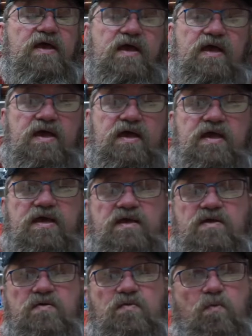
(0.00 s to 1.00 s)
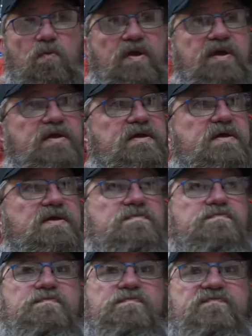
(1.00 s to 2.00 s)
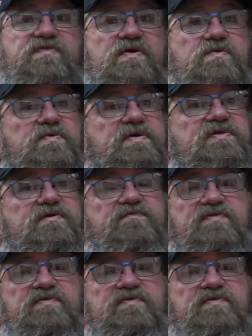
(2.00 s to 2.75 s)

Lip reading: and we fiddled with it,